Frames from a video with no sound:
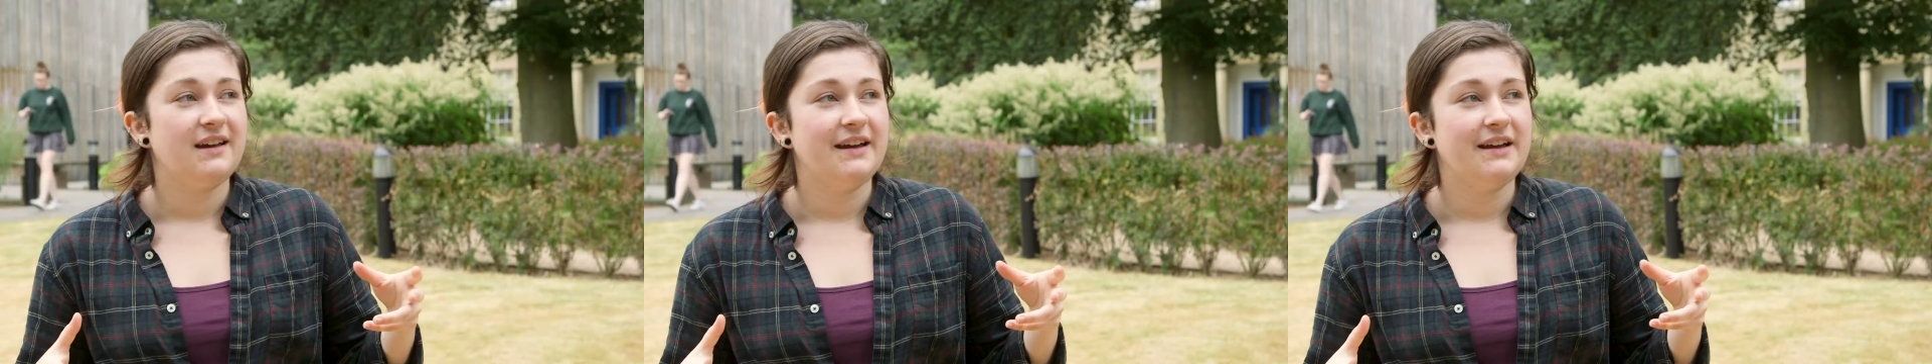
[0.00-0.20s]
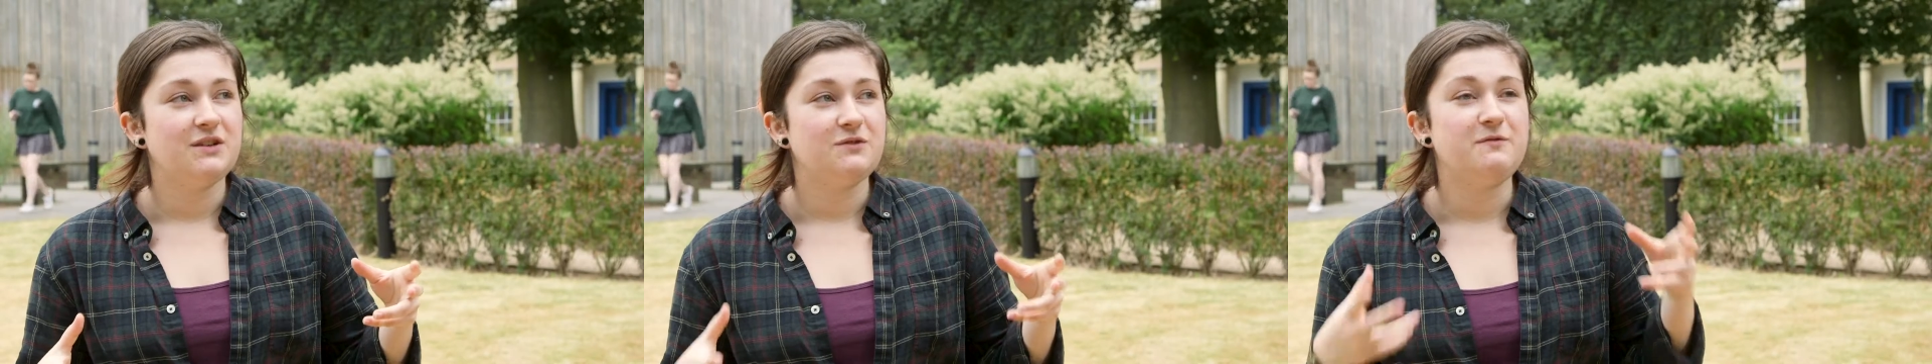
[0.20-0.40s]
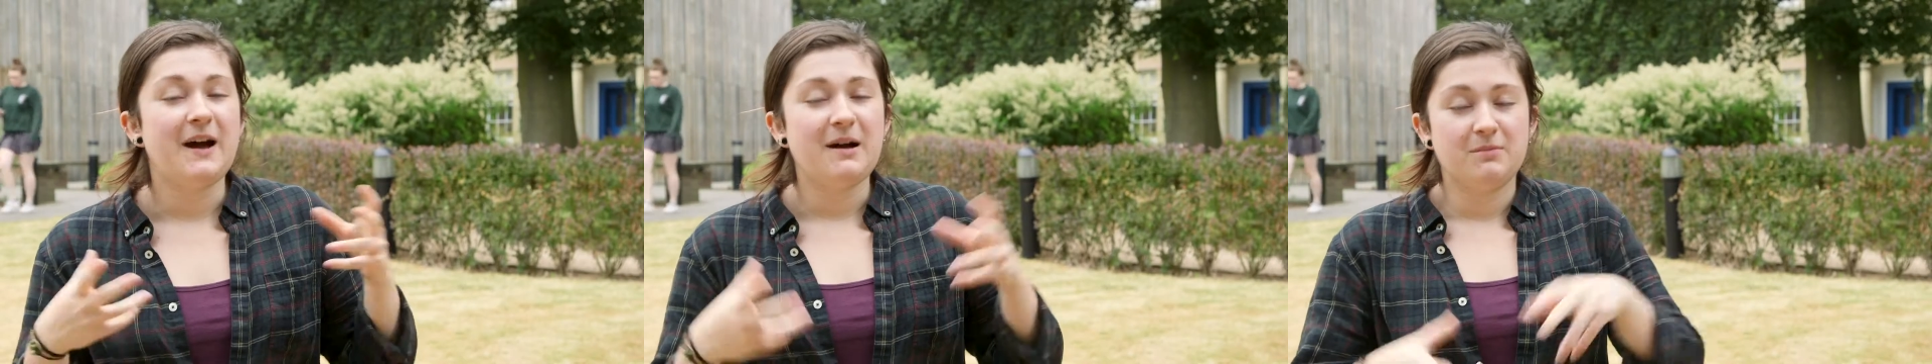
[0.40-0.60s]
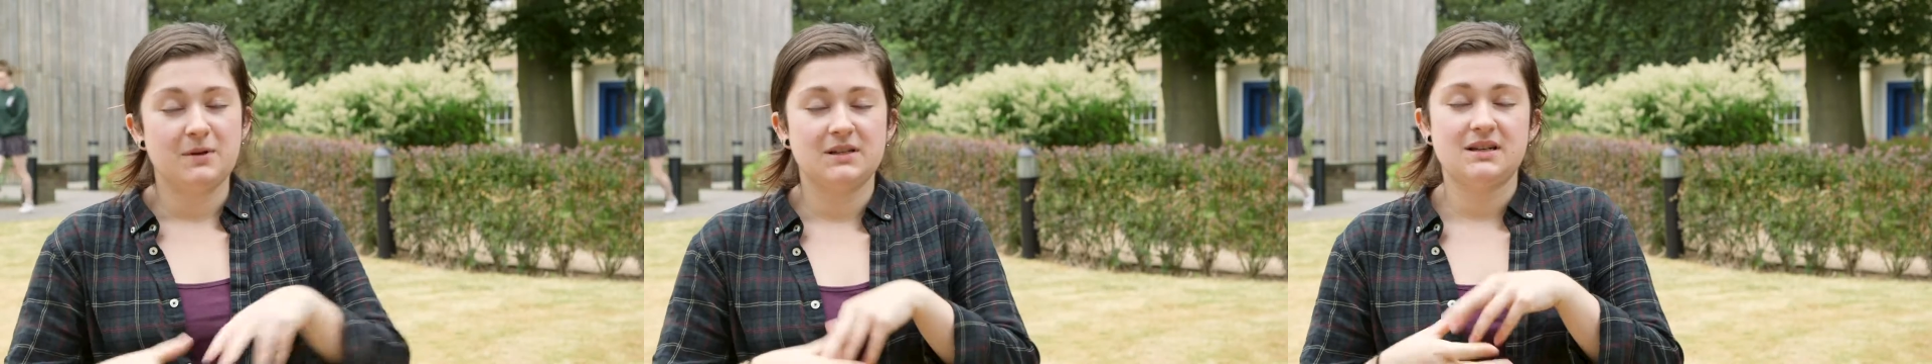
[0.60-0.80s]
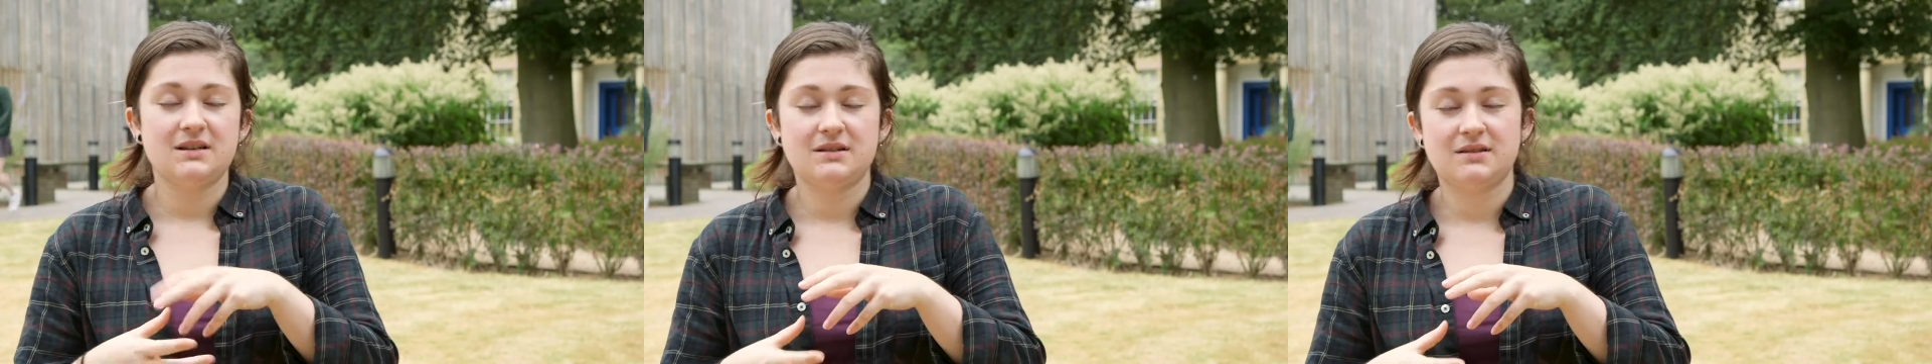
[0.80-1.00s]
It's fab
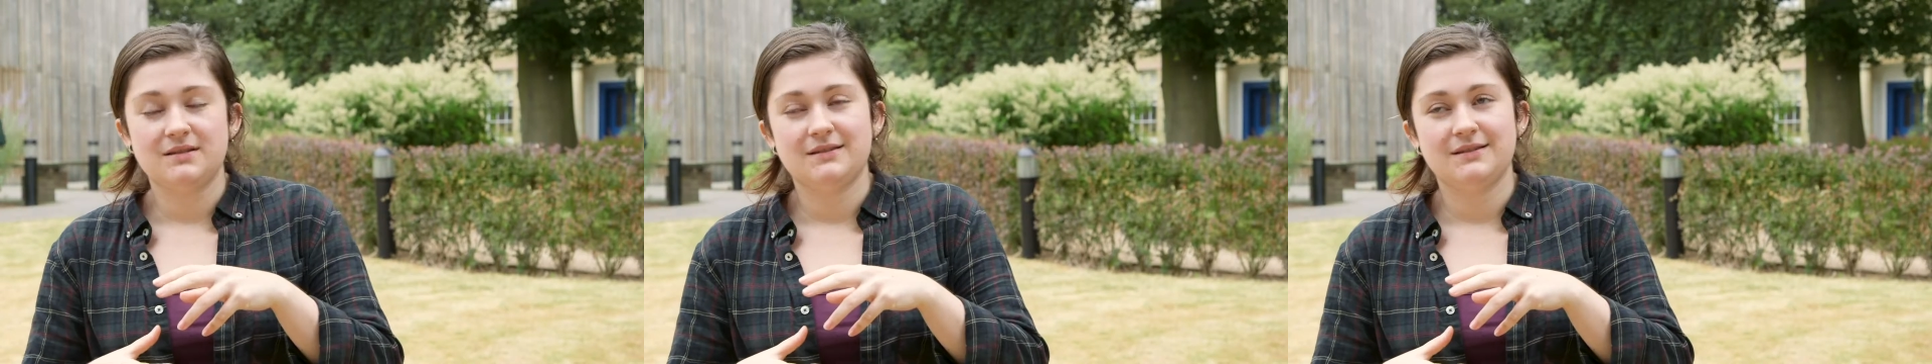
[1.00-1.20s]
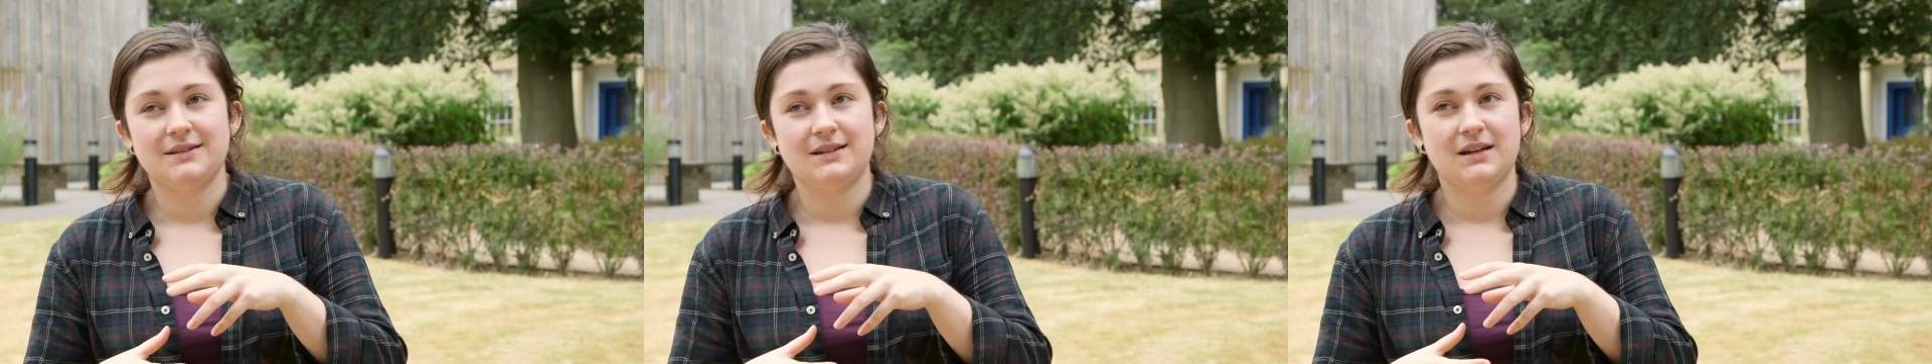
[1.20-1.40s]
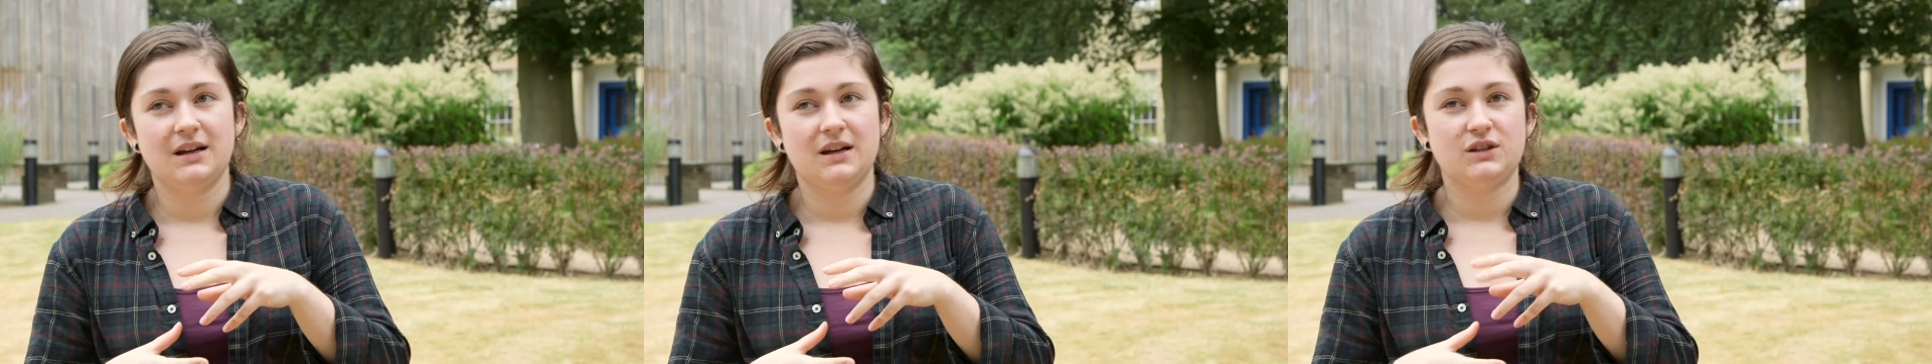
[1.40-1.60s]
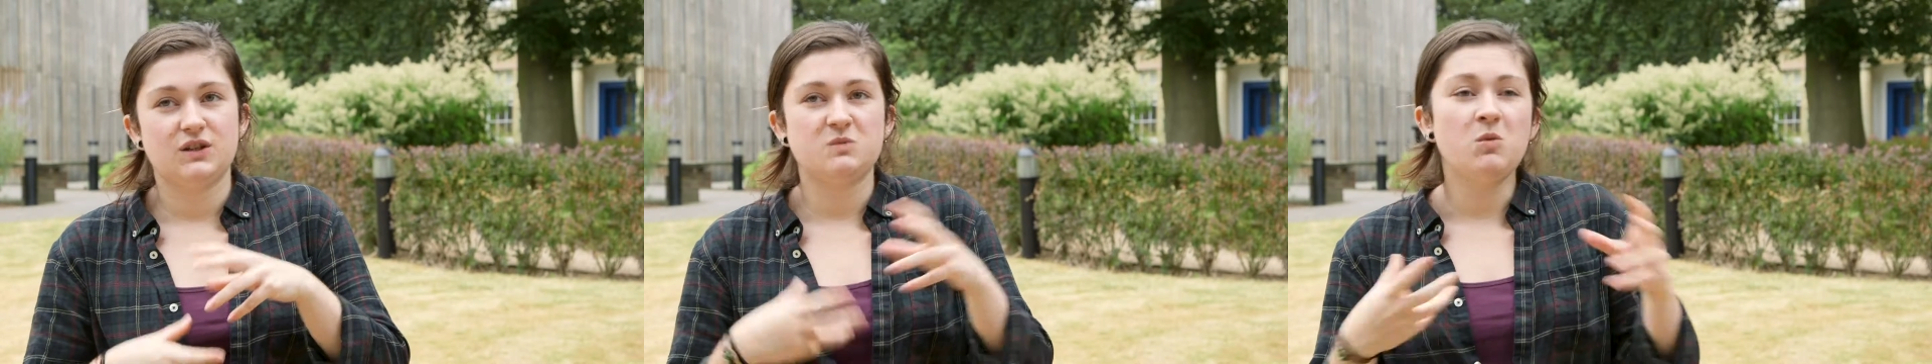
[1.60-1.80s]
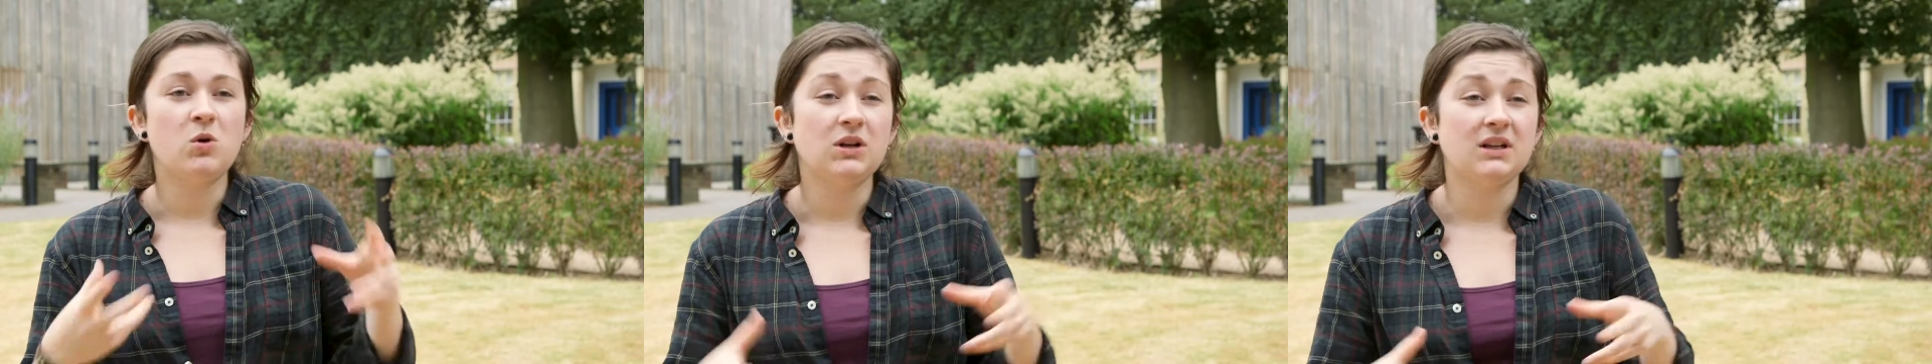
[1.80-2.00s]
because it's
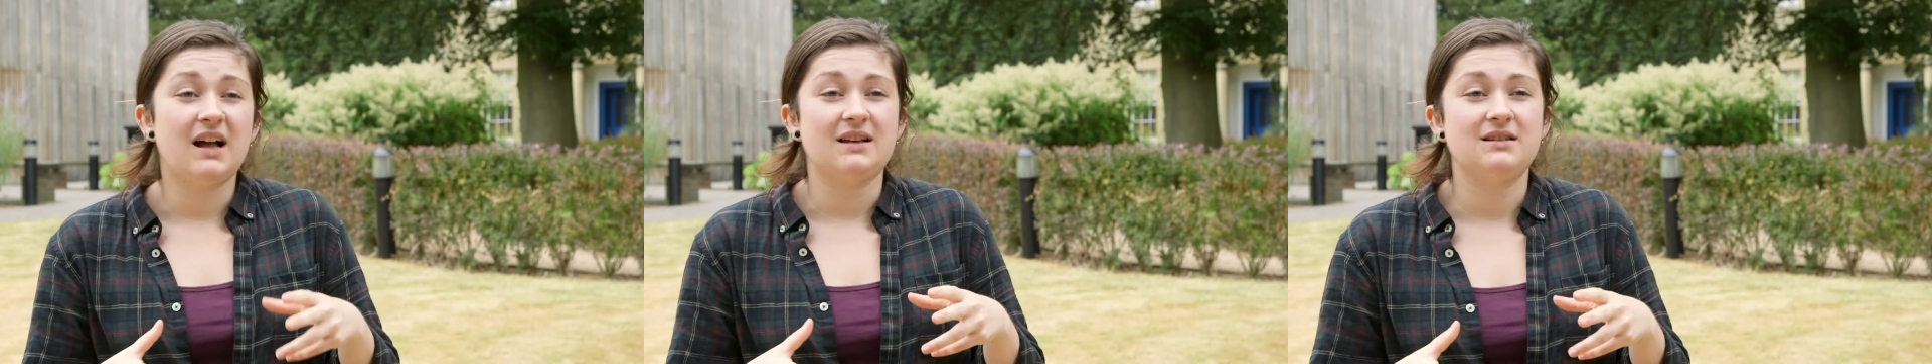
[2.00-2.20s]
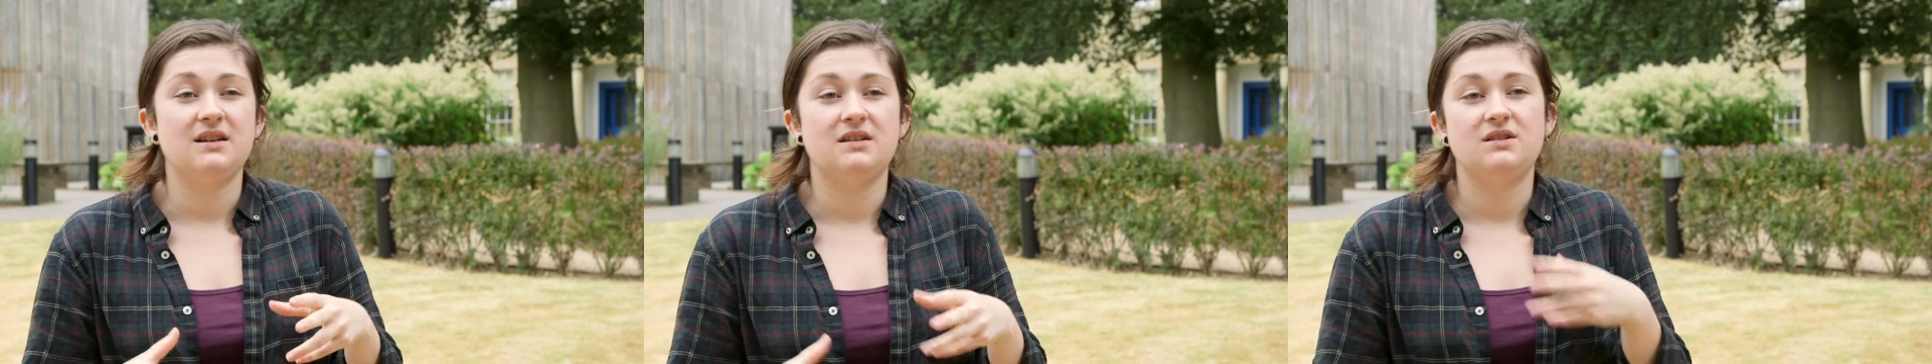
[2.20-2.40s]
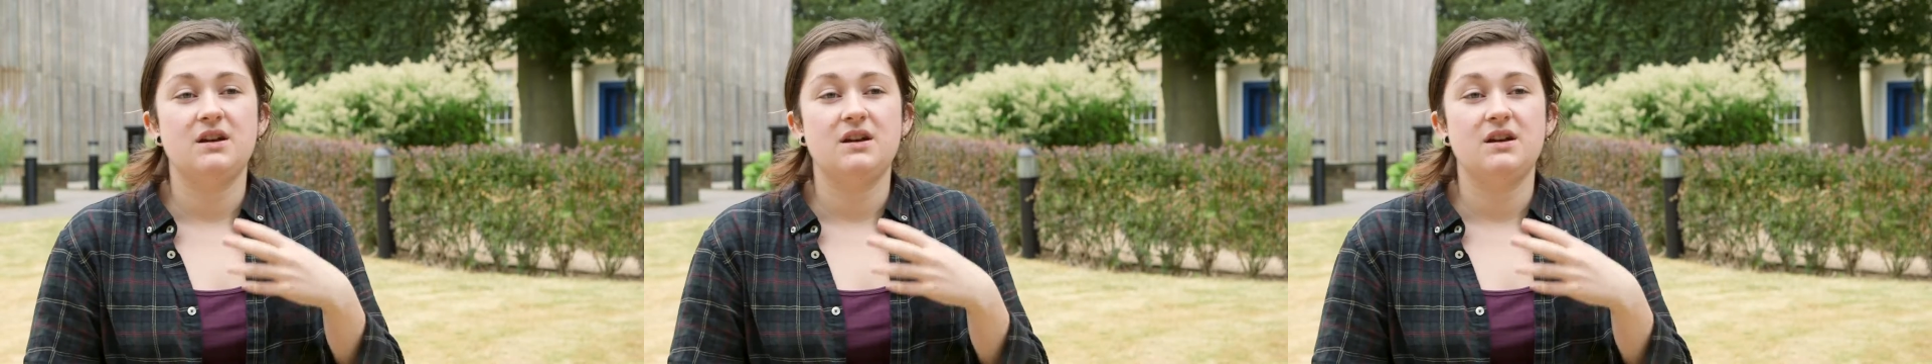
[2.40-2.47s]
smaller classes,